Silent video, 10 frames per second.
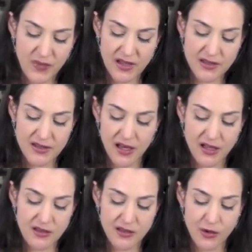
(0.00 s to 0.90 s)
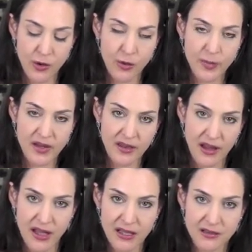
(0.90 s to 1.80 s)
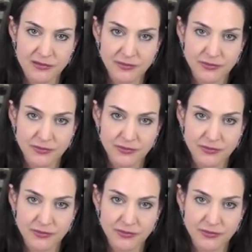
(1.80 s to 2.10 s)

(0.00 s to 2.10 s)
It stands in open light,